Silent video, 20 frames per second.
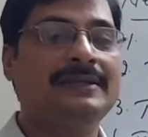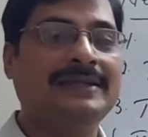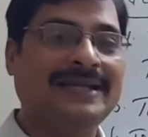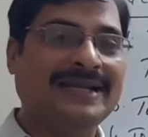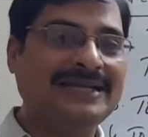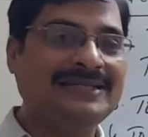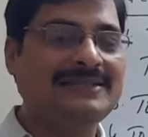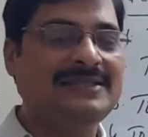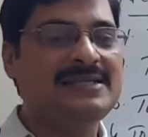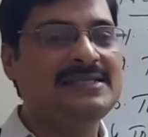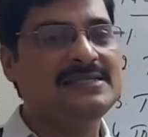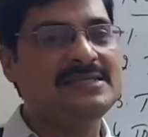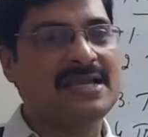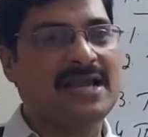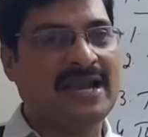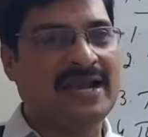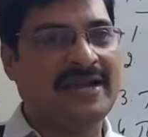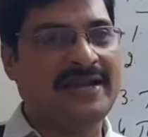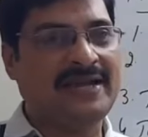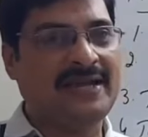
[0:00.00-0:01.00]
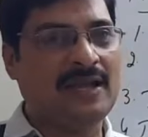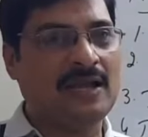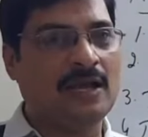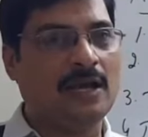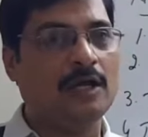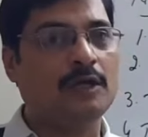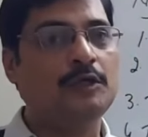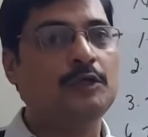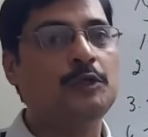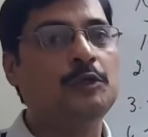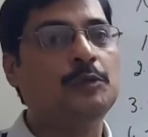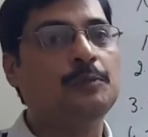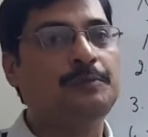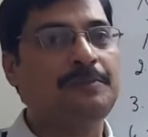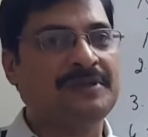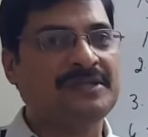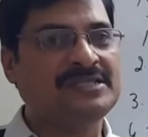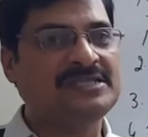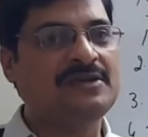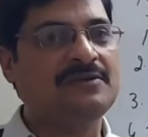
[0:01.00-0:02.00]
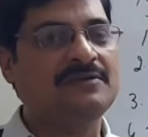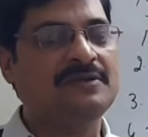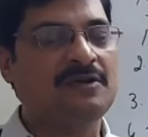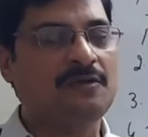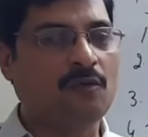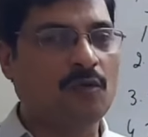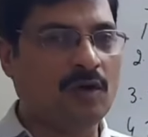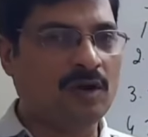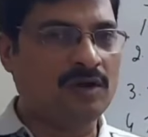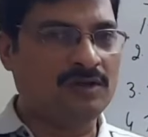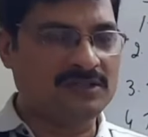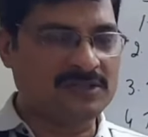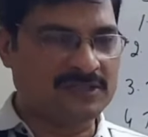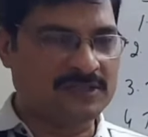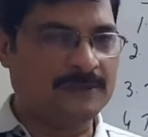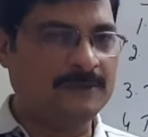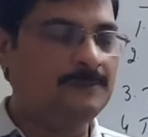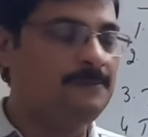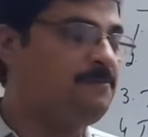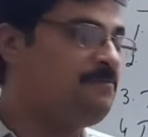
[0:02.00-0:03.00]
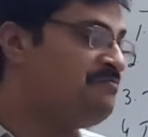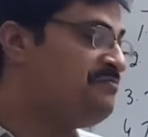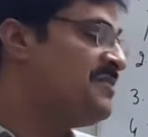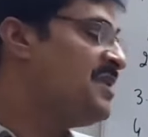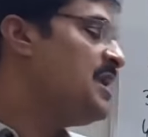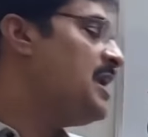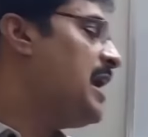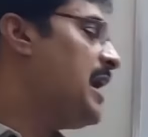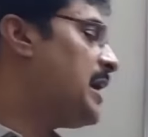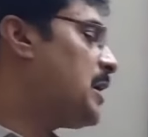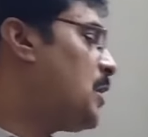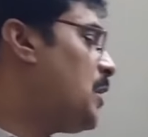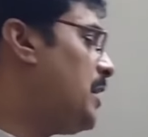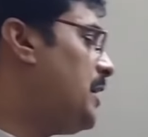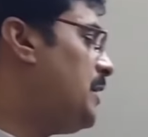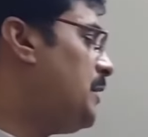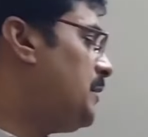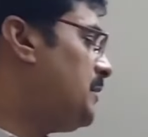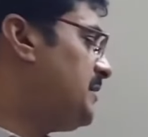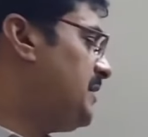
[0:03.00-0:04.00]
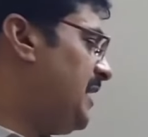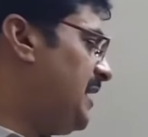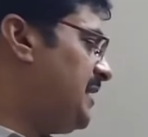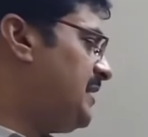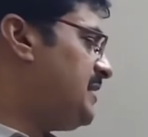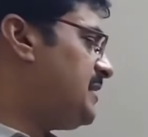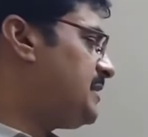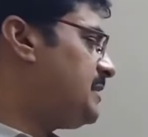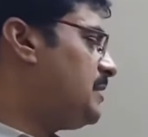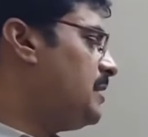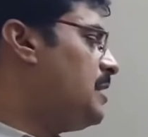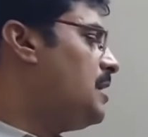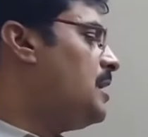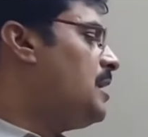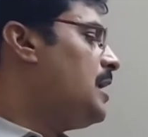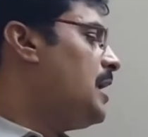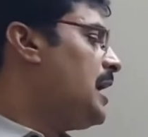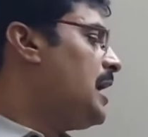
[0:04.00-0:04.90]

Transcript: get this idea to preserve the water. According to this,